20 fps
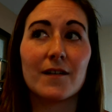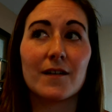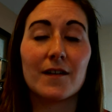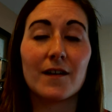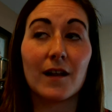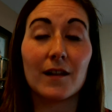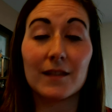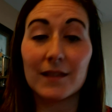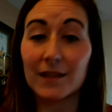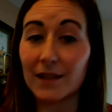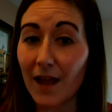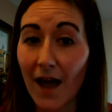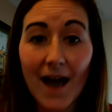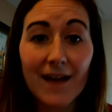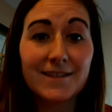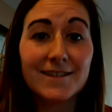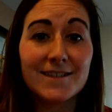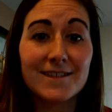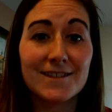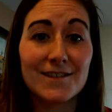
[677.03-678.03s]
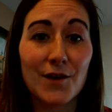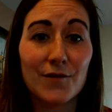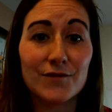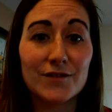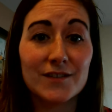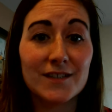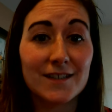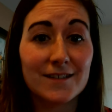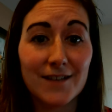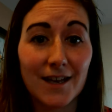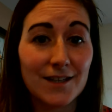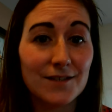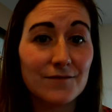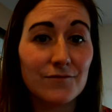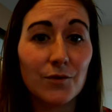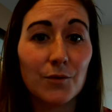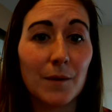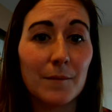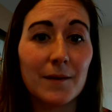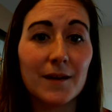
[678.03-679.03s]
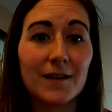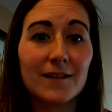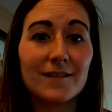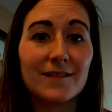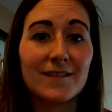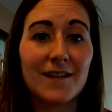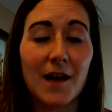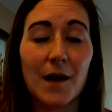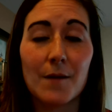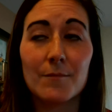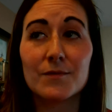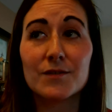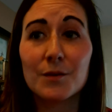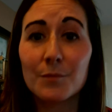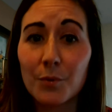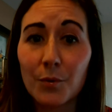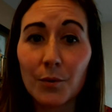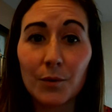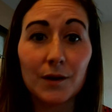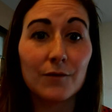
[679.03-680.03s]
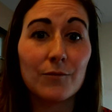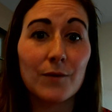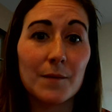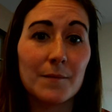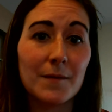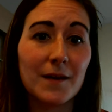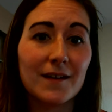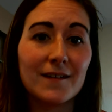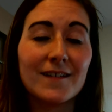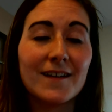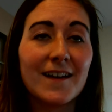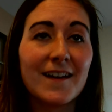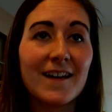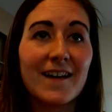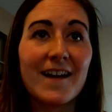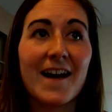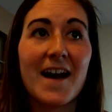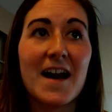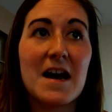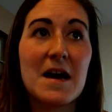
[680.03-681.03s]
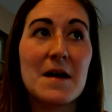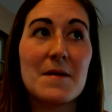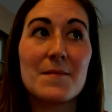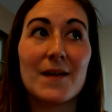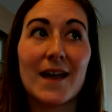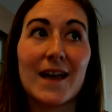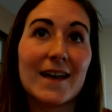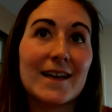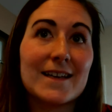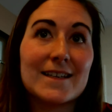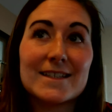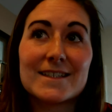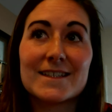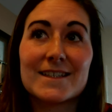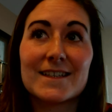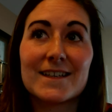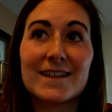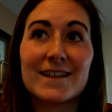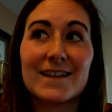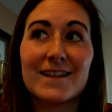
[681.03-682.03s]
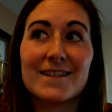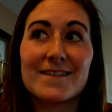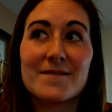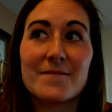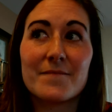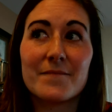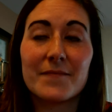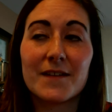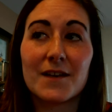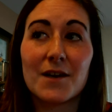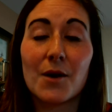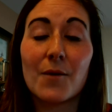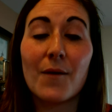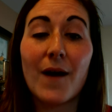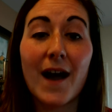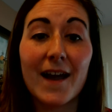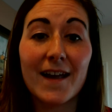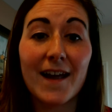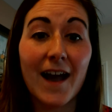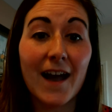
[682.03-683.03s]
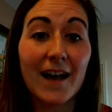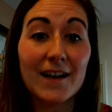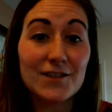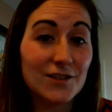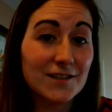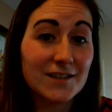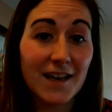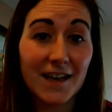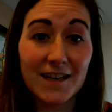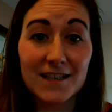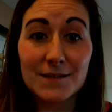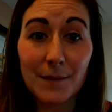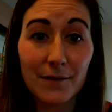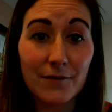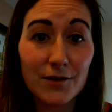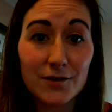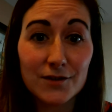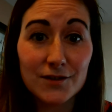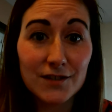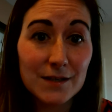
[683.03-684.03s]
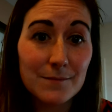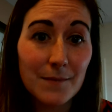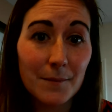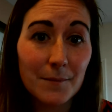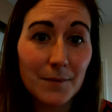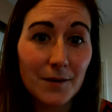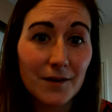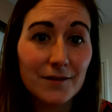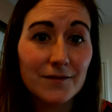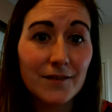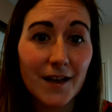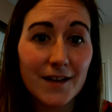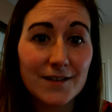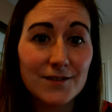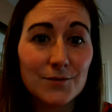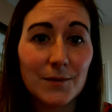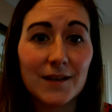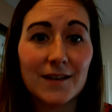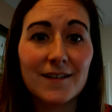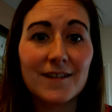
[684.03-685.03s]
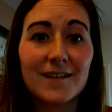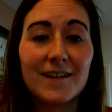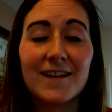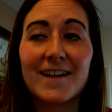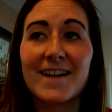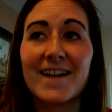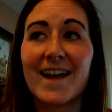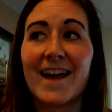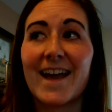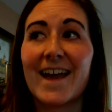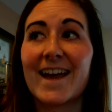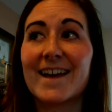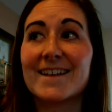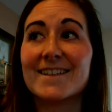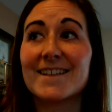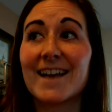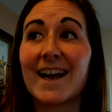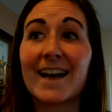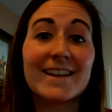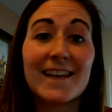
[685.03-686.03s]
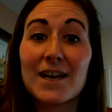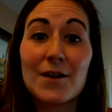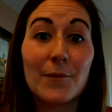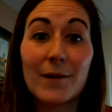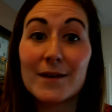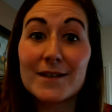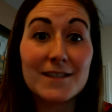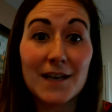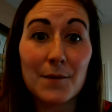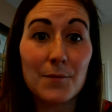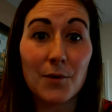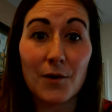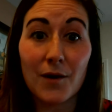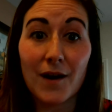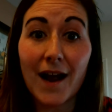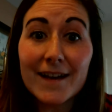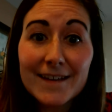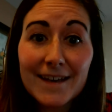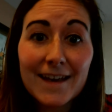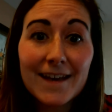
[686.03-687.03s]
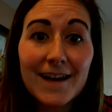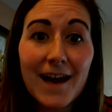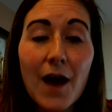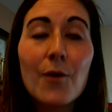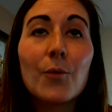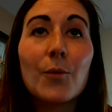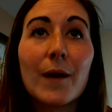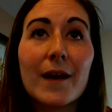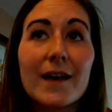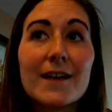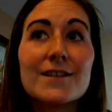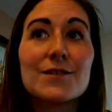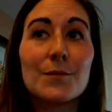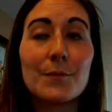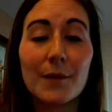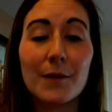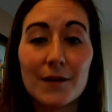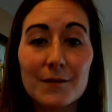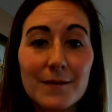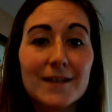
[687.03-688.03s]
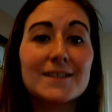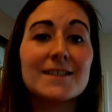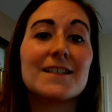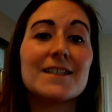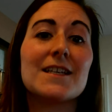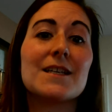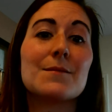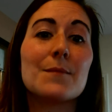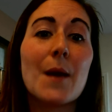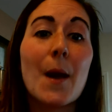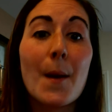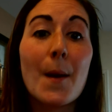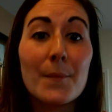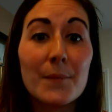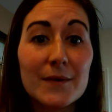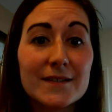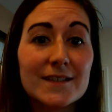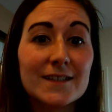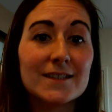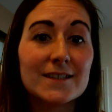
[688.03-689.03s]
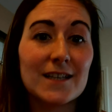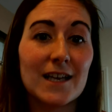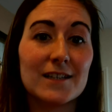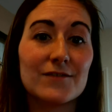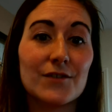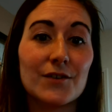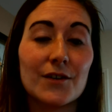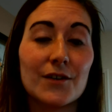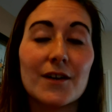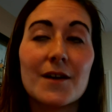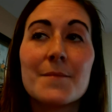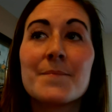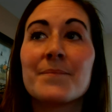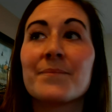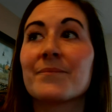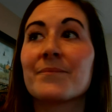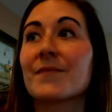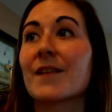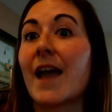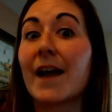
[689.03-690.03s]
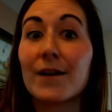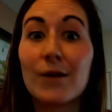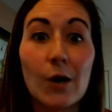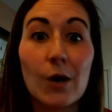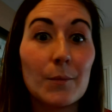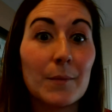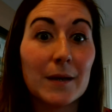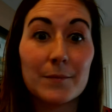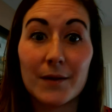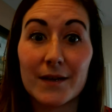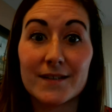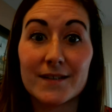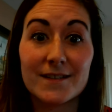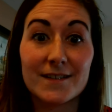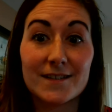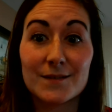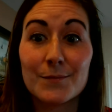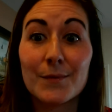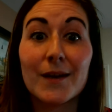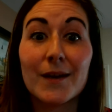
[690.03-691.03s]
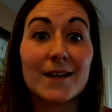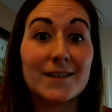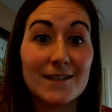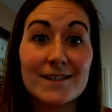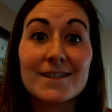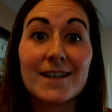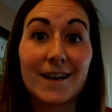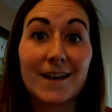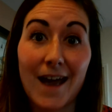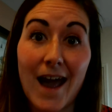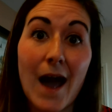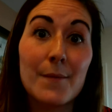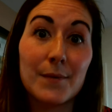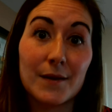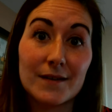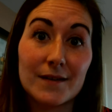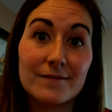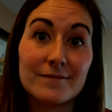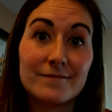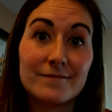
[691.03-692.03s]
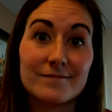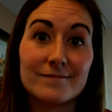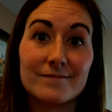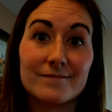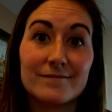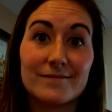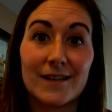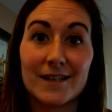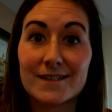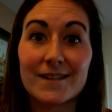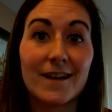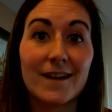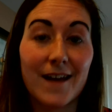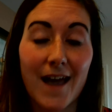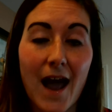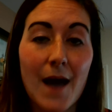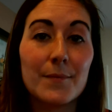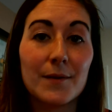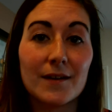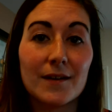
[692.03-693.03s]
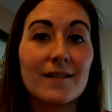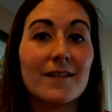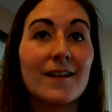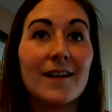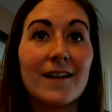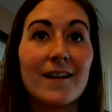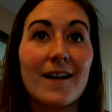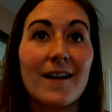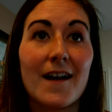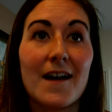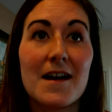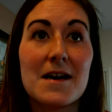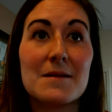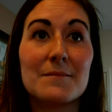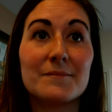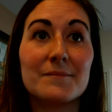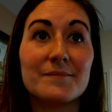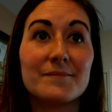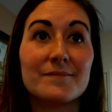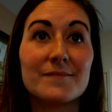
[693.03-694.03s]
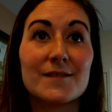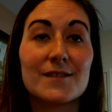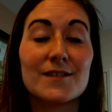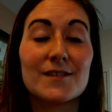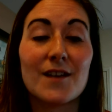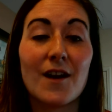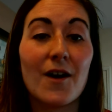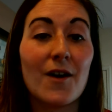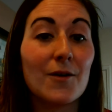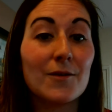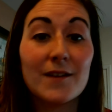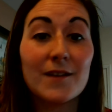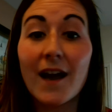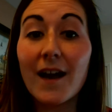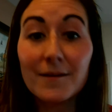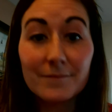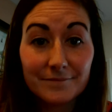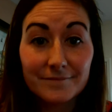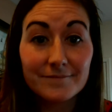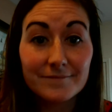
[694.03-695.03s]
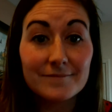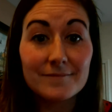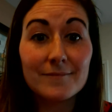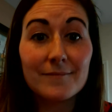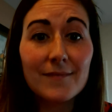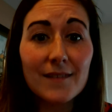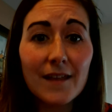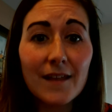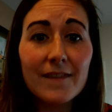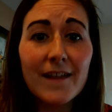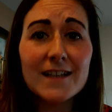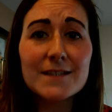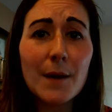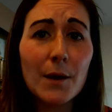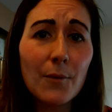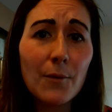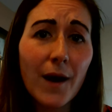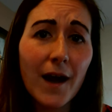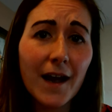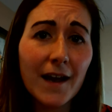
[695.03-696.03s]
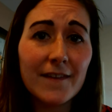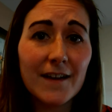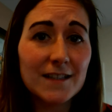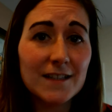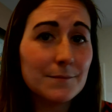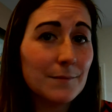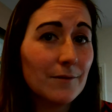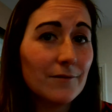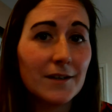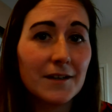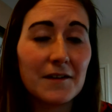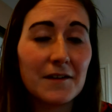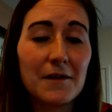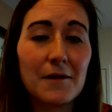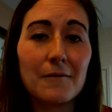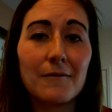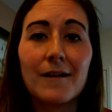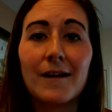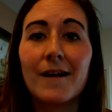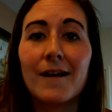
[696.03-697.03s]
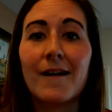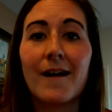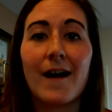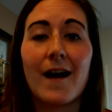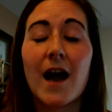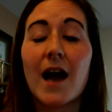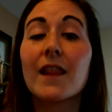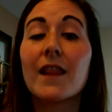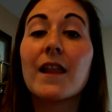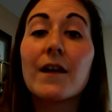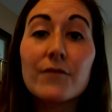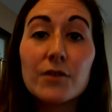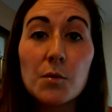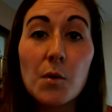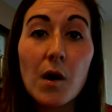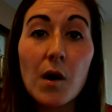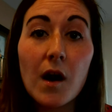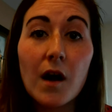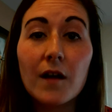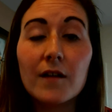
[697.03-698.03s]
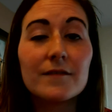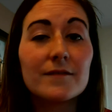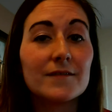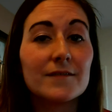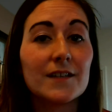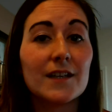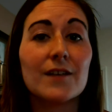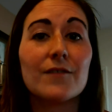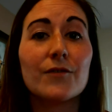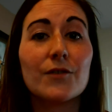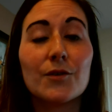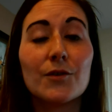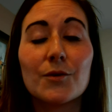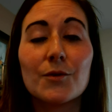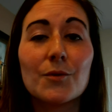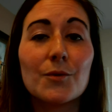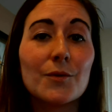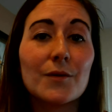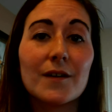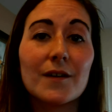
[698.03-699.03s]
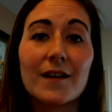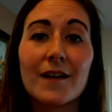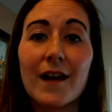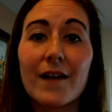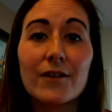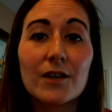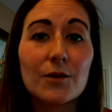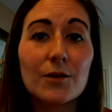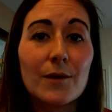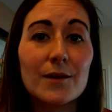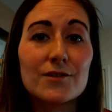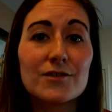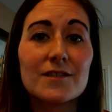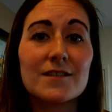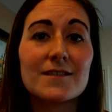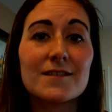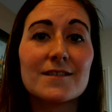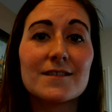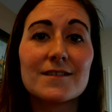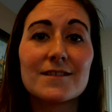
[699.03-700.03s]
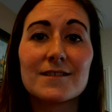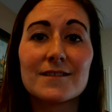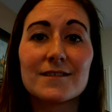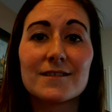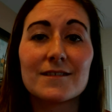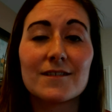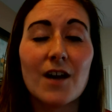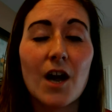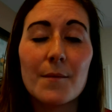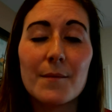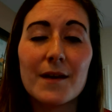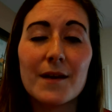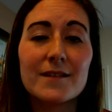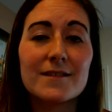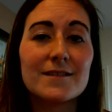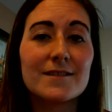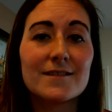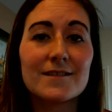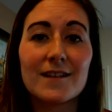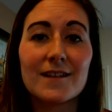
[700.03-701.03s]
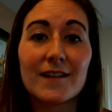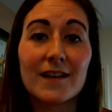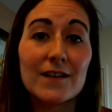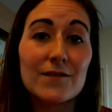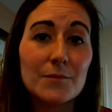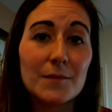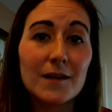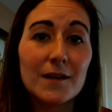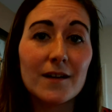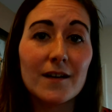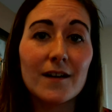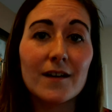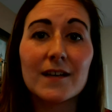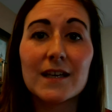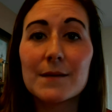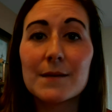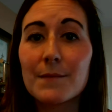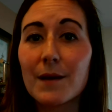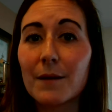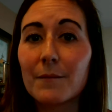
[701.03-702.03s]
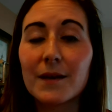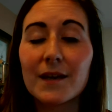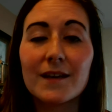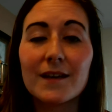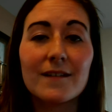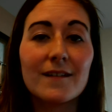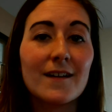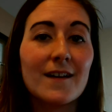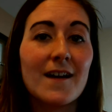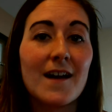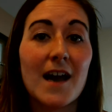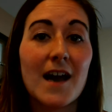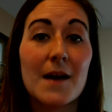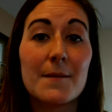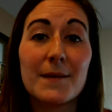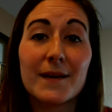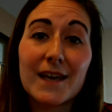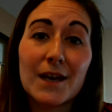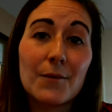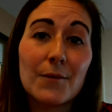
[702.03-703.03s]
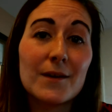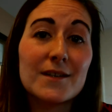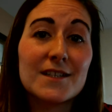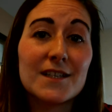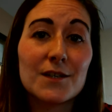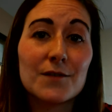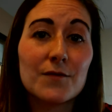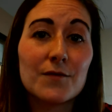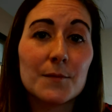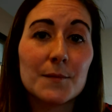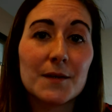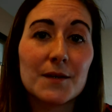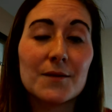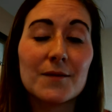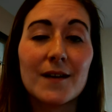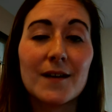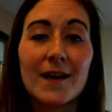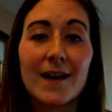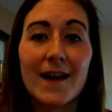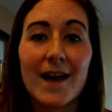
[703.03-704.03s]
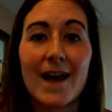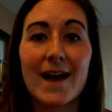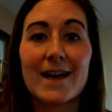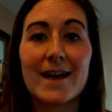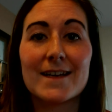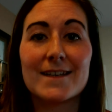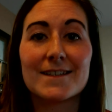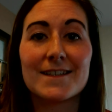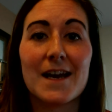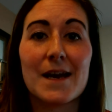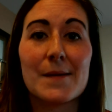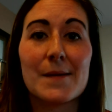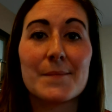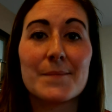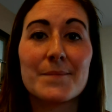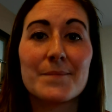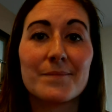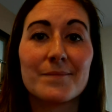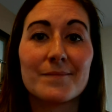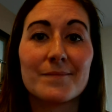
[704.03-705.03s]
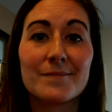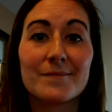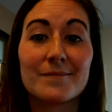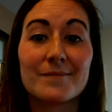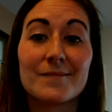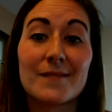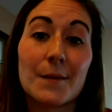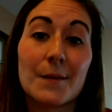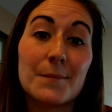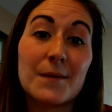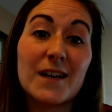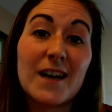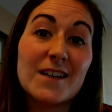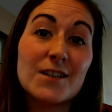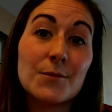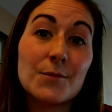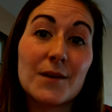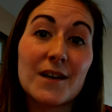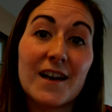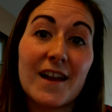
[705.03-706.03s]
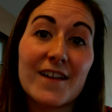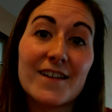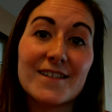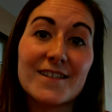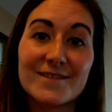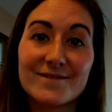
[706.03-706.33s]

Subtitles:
lots of successful women, supportive women, and I just gained my first team member last week, and I can't wait to get more. I cannot wait to build my team, be successful, and go big places, because it's going to happen. It's going to happen. So yeah, that's my why. That's my video. I love you all. If you have any questions, comments, leave them here. Email me. I can't wait to hear from you, and be kind to one another.